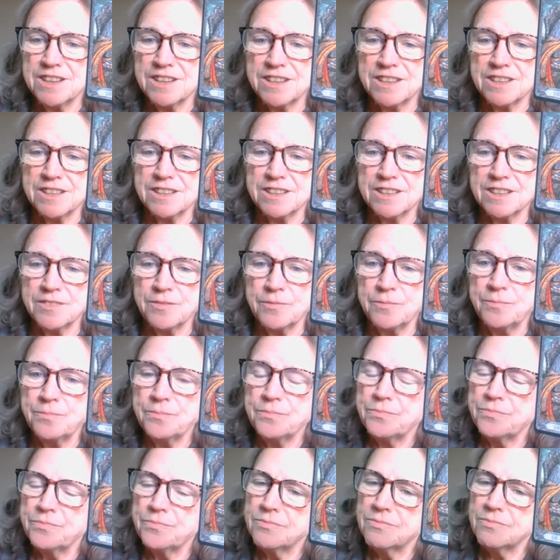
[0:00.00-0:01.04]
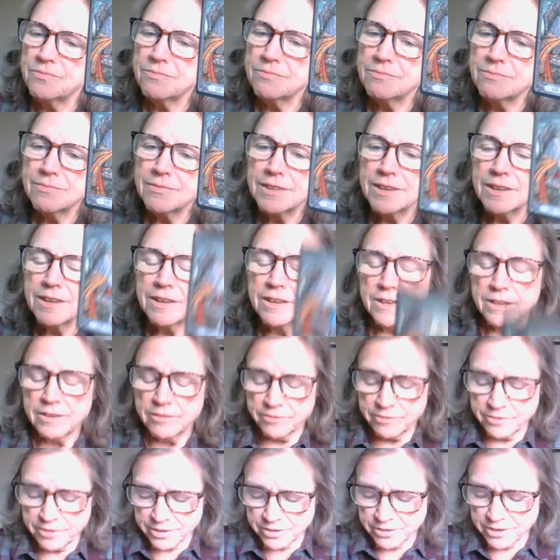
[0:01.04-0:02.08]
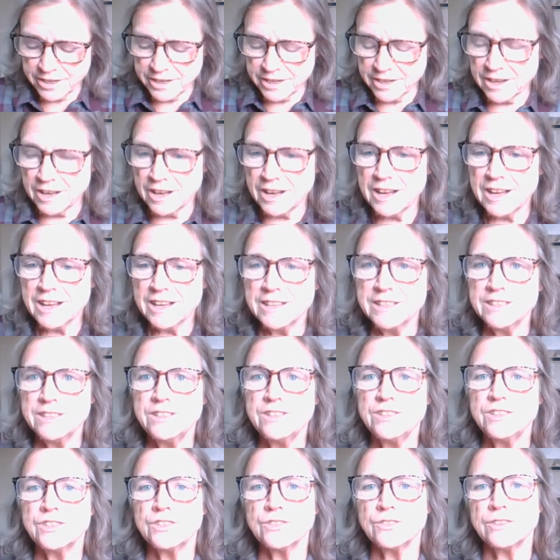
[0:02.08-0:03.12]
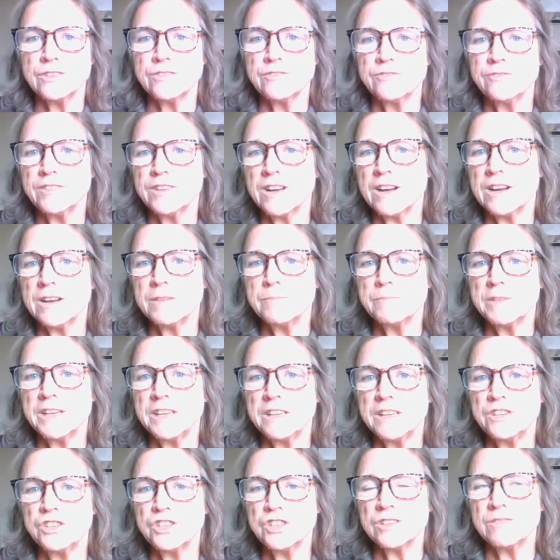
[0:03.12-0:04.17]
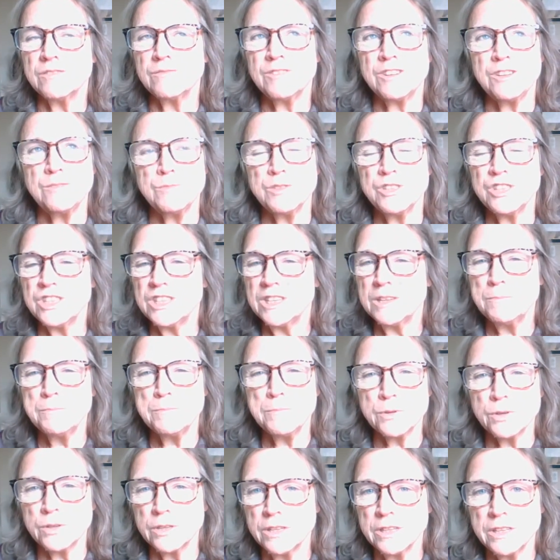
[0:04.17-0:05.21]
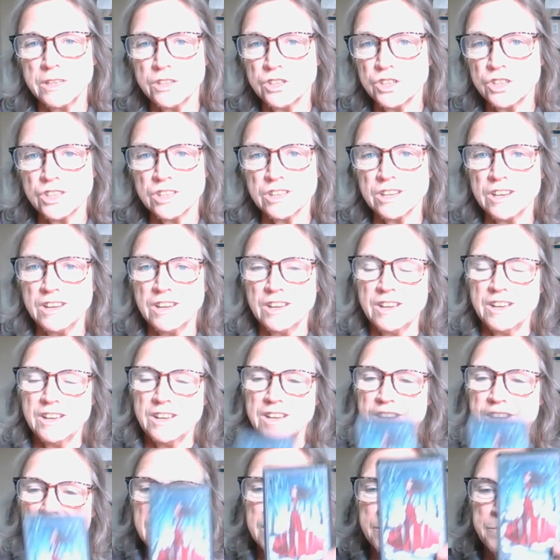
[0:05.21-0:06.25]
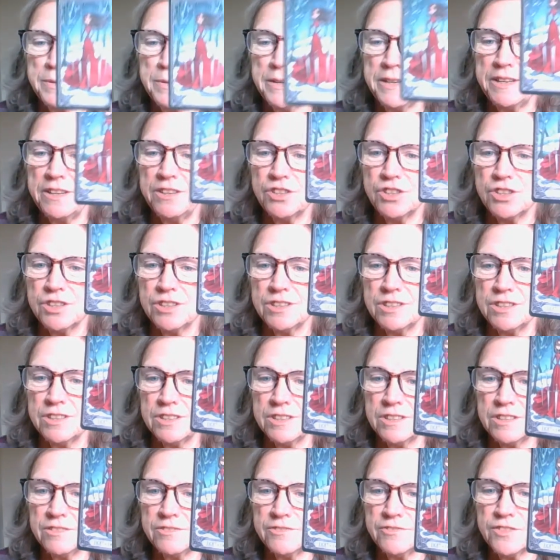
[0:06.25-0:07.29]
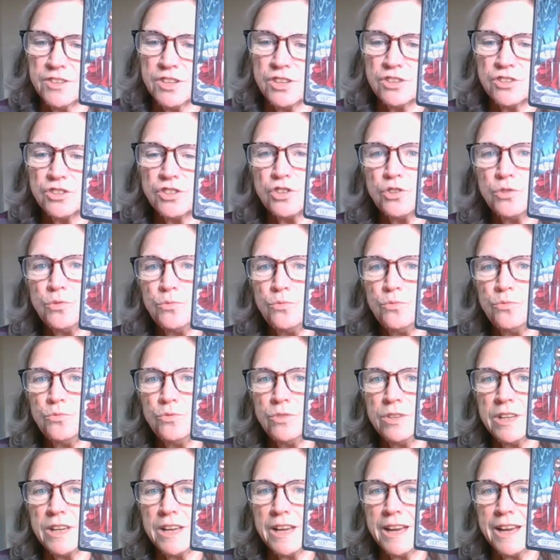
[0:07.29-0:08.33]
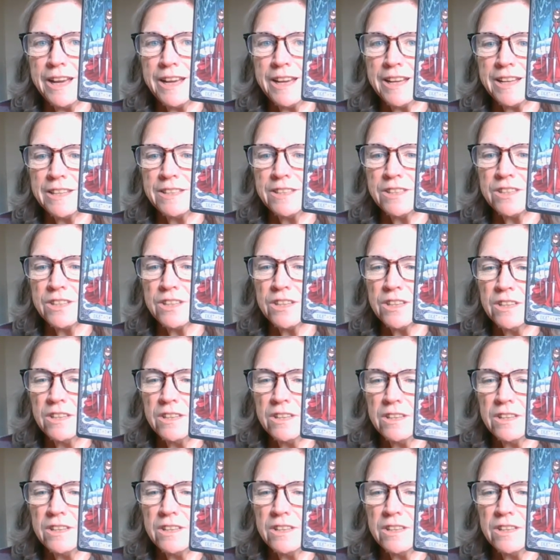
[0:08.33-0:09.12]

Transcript: got a very odd sort of combination, almost Tim Burton-ish combination of cartoon and